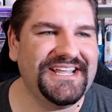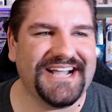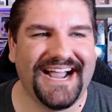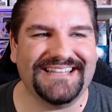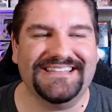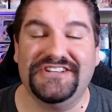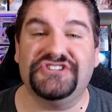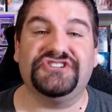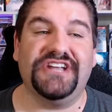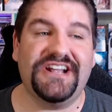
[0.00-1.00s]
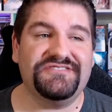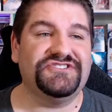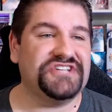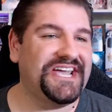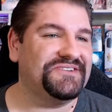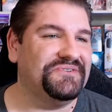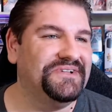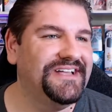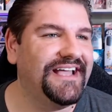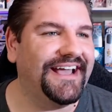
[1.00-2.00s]
Kindly share the channel
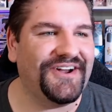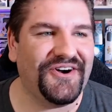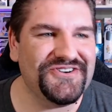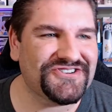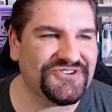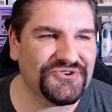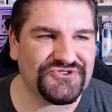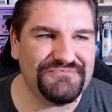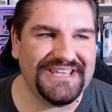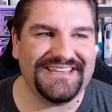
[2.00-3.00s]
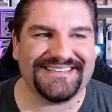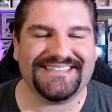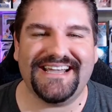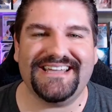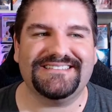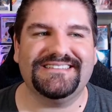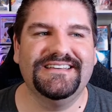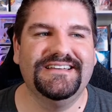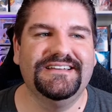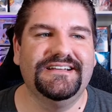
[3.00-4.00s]
and all your social media sites.
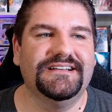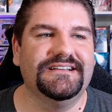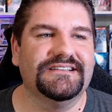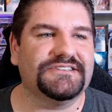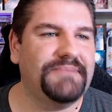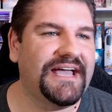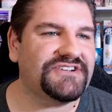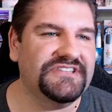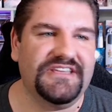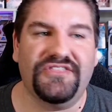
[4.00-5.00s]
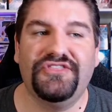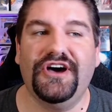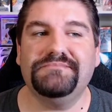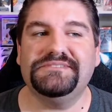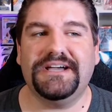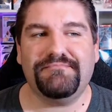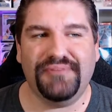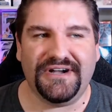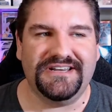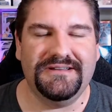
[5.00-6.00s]
Smash the thumbs up
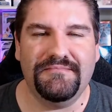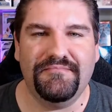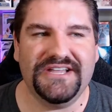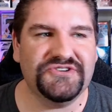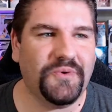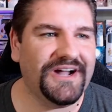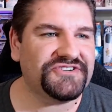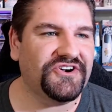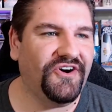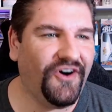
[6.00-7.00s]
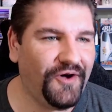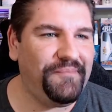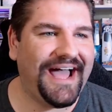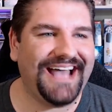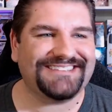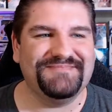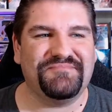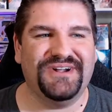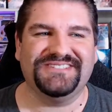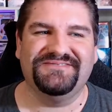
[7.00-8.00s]
button, binge watch all past and
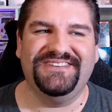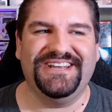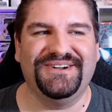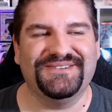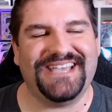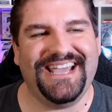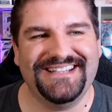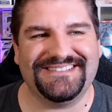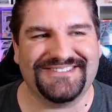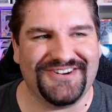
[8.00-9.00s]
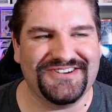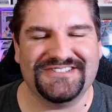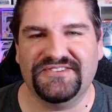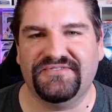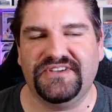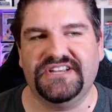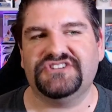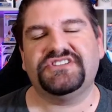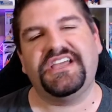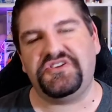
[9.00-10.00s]
present videos, and start to
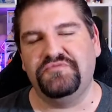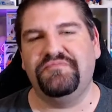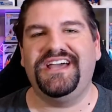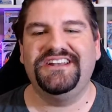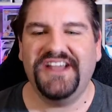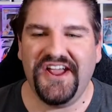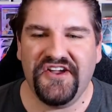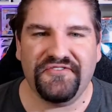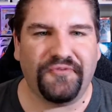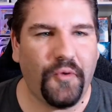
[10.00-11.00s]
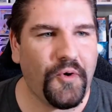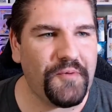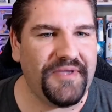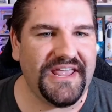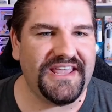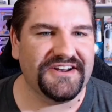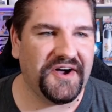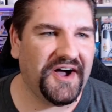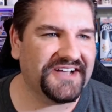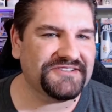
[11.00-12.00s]
finish. Thank you, Ben, for being an
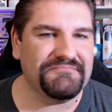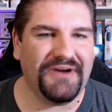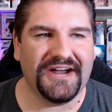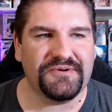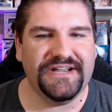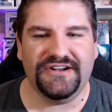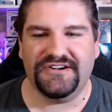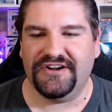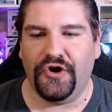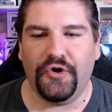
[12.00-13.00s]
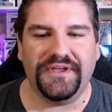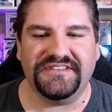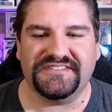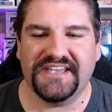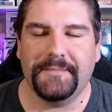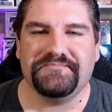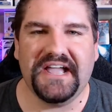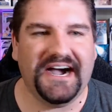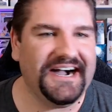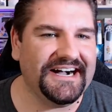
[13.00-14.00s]
awesome moderator and always
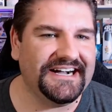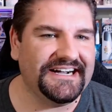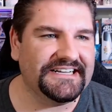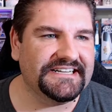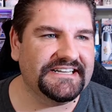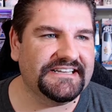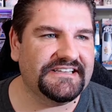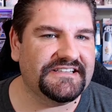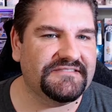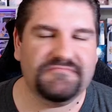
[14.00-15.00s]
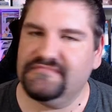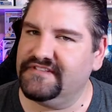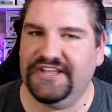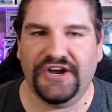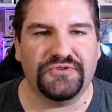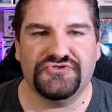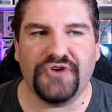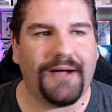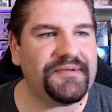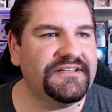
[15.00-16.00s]
uh, you know,
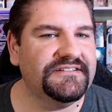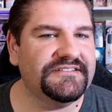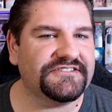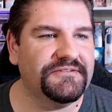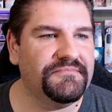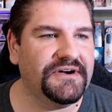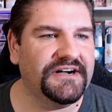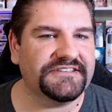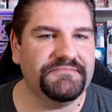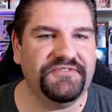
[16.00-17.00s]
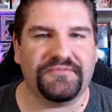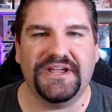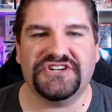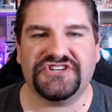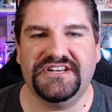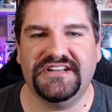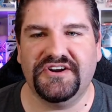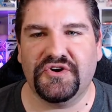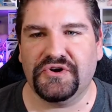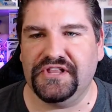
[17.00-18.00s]
dropping some uh, some information
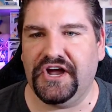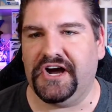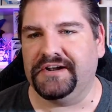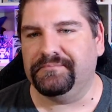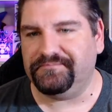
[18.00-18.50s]
early on.